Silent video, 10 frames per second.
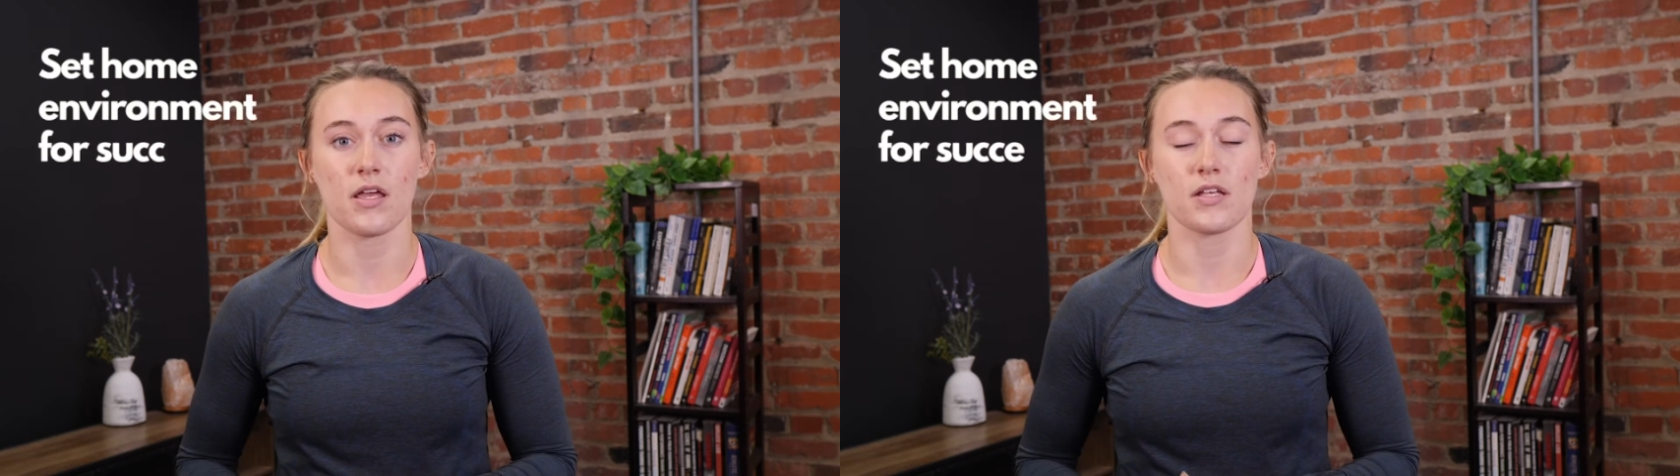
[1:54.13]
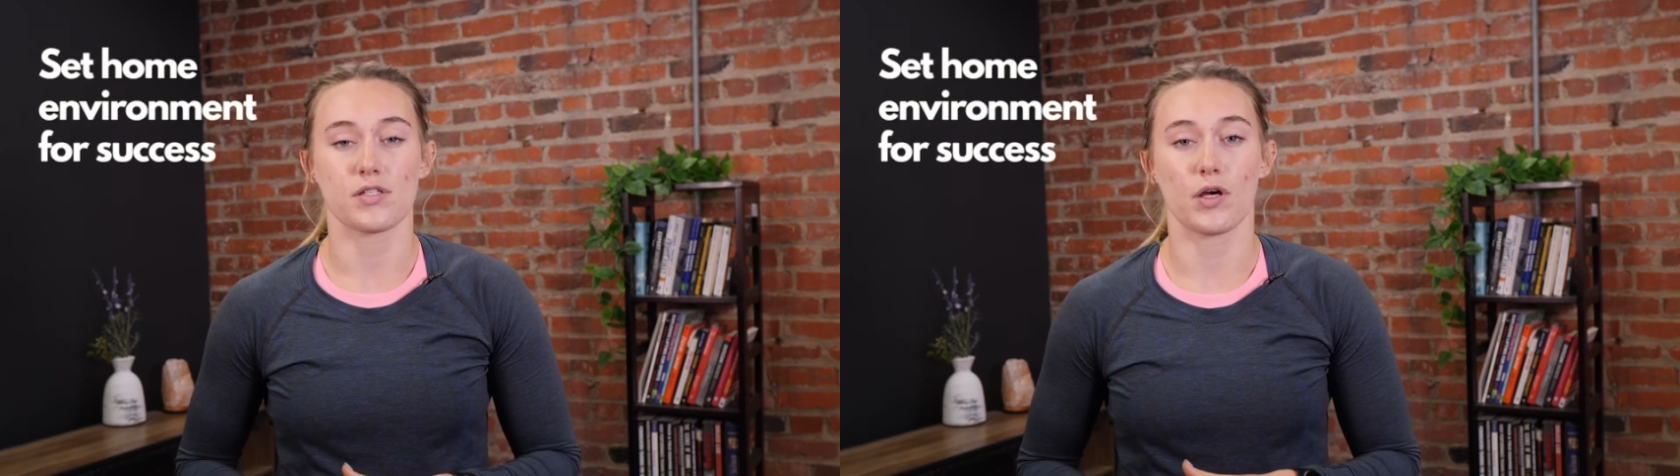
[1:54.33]

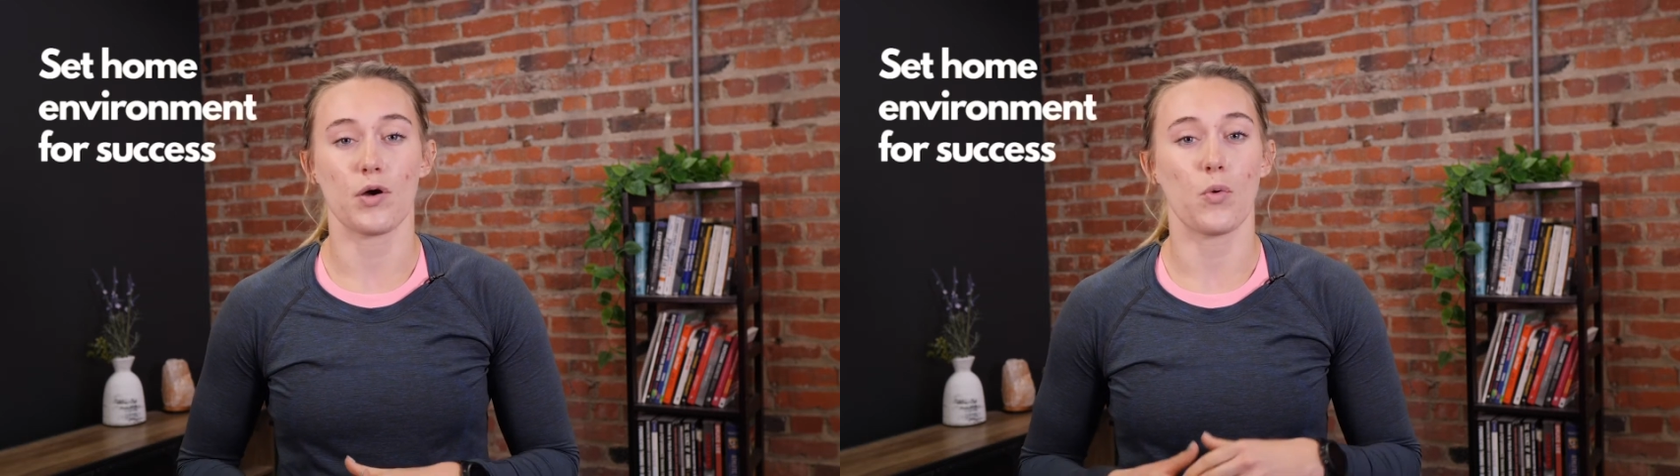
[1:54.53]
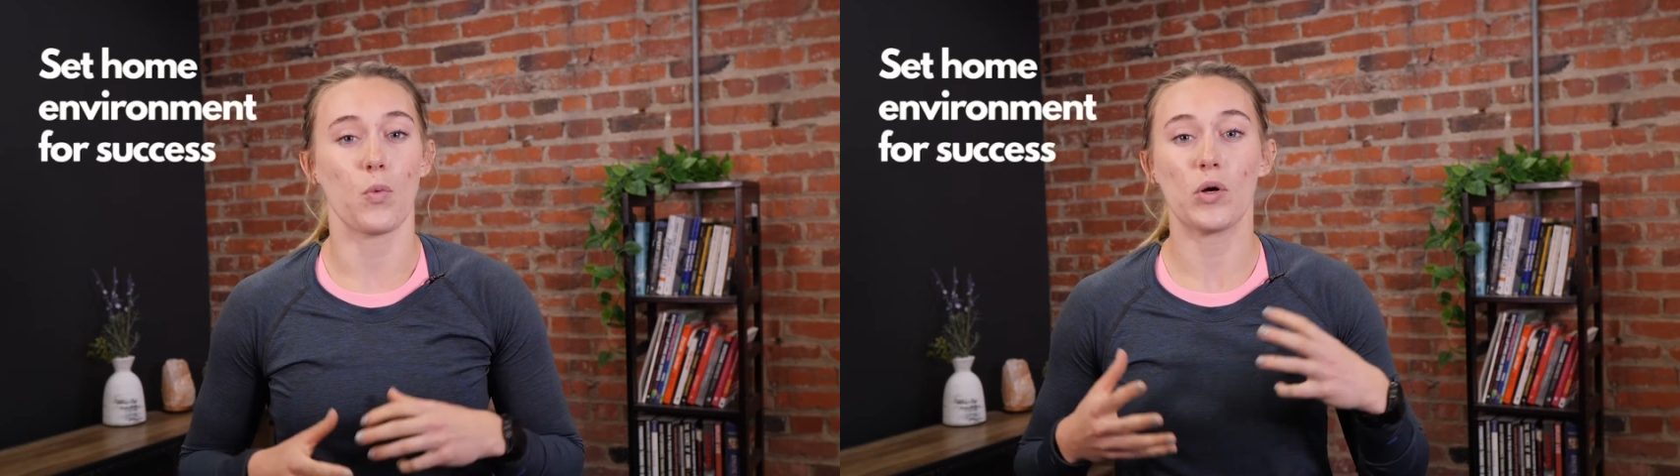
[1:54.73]

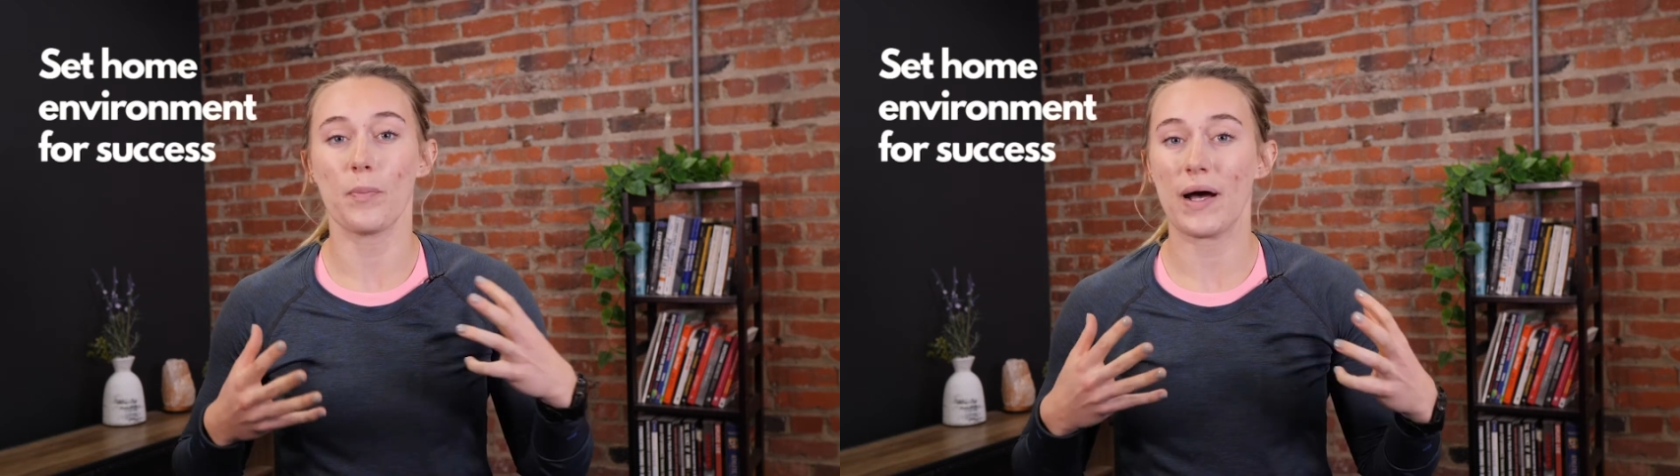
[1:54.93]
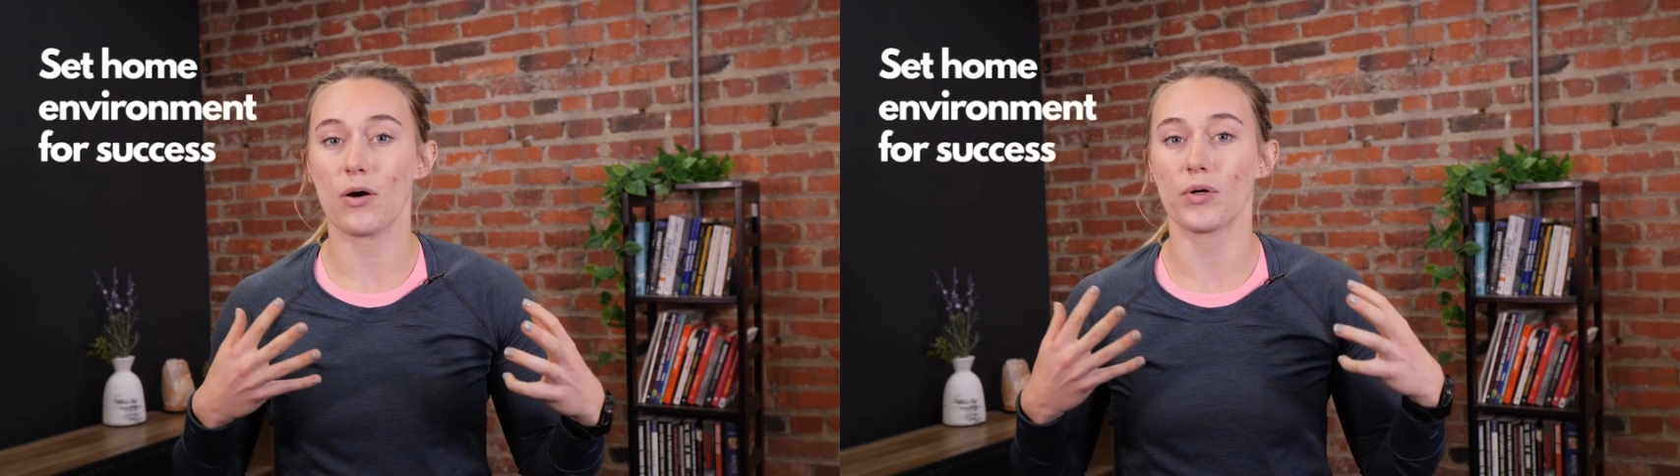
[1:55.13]
So
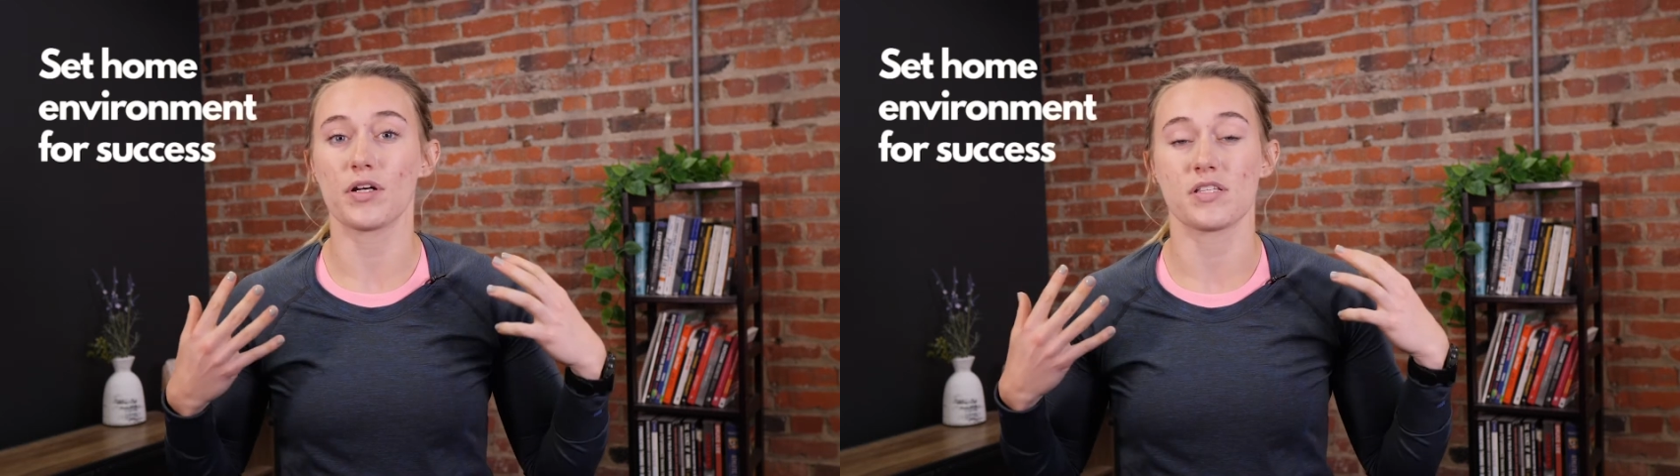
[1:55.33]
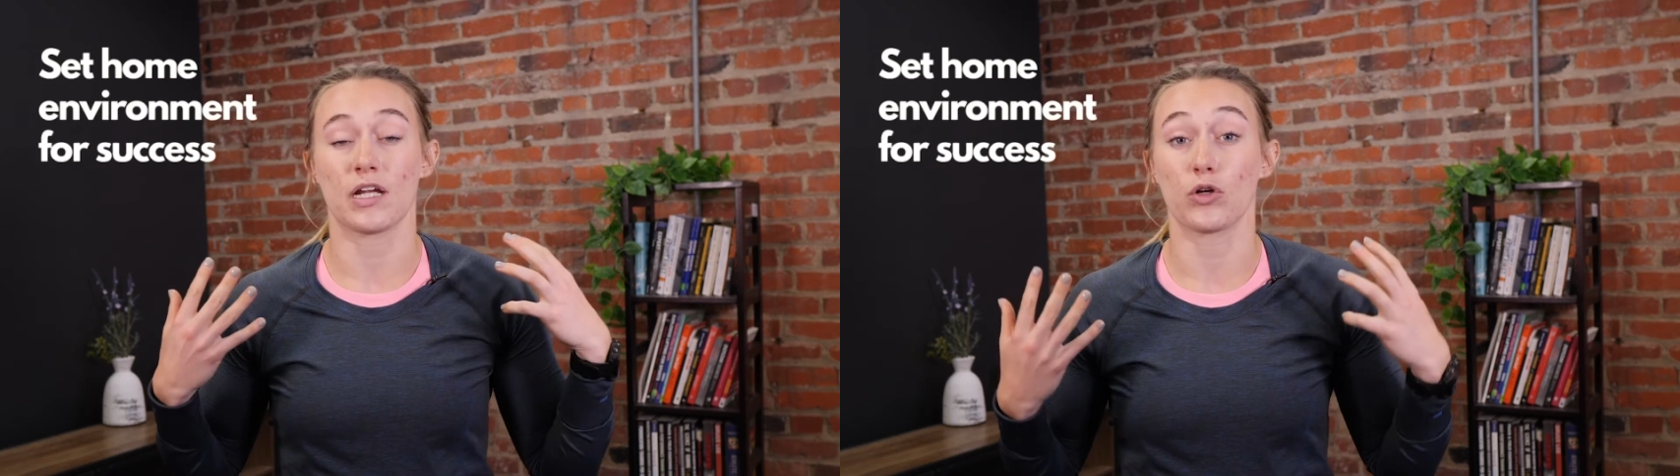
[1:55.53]
willpower
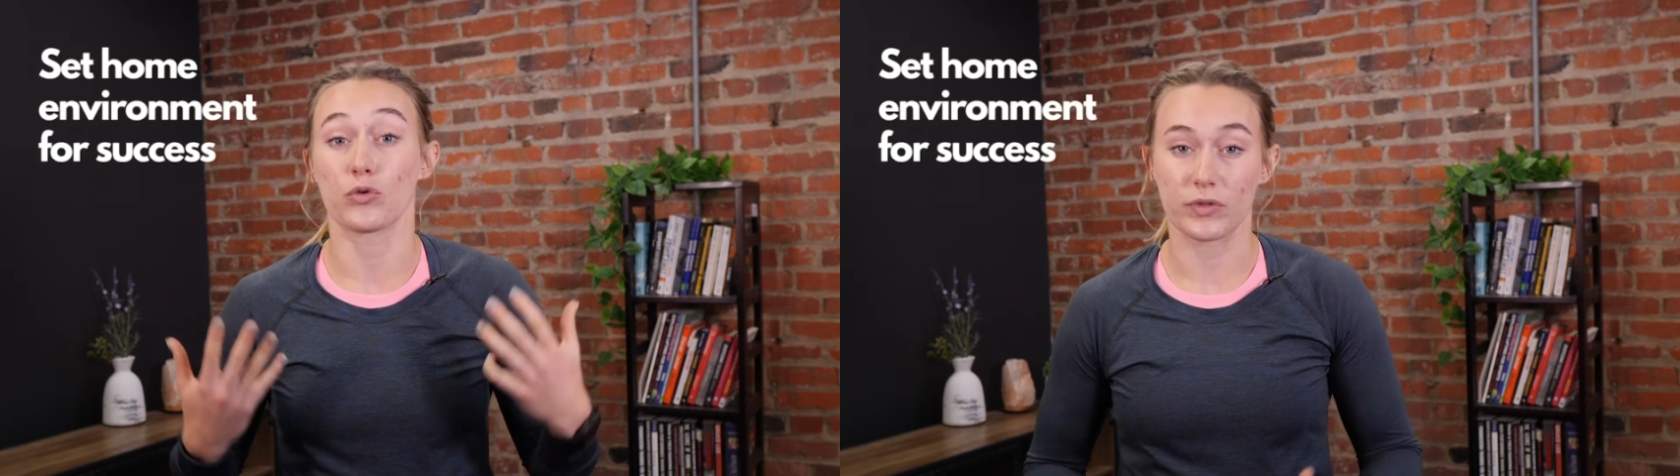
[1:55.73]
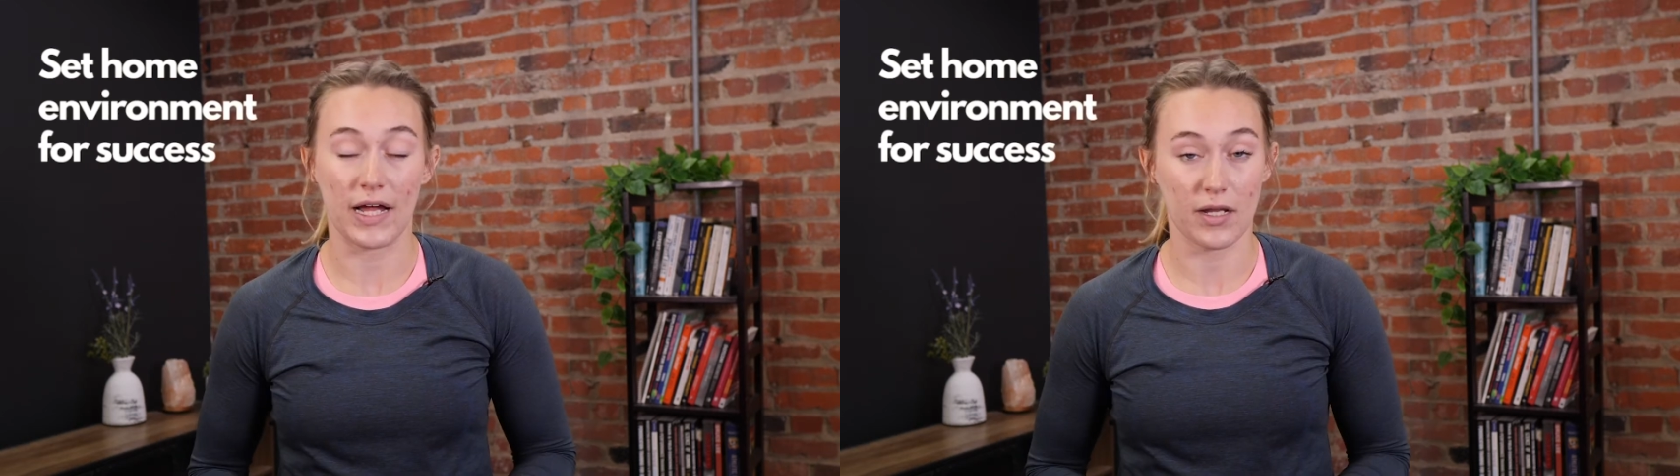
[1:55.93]
is
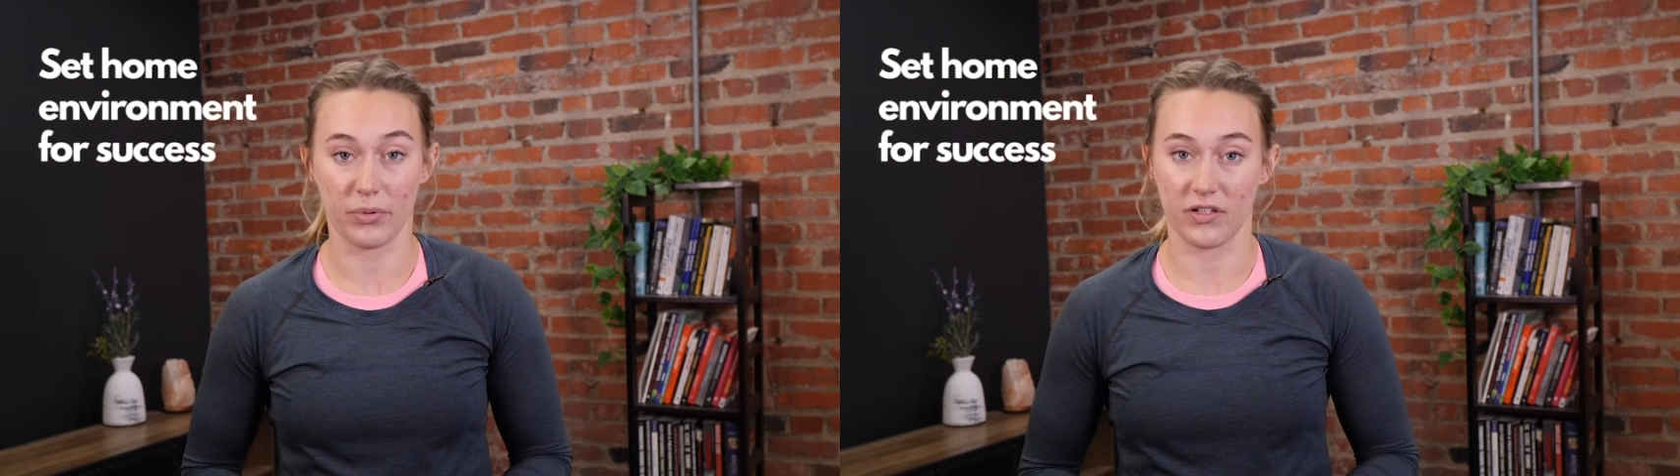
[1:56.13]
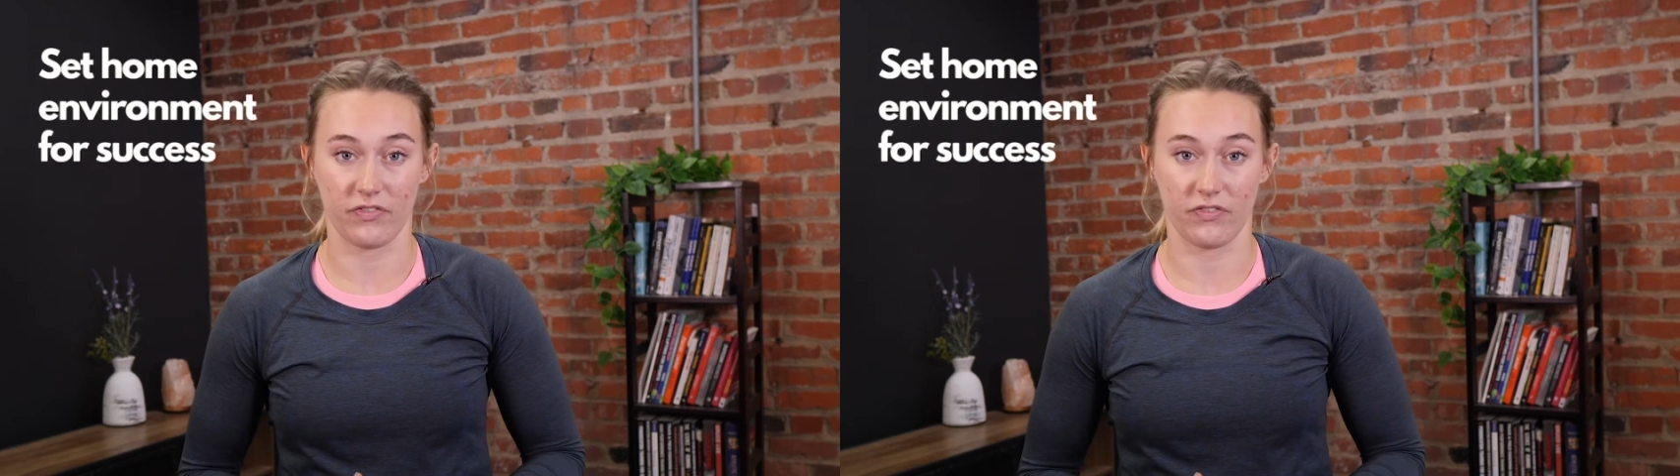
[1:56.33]
incredibly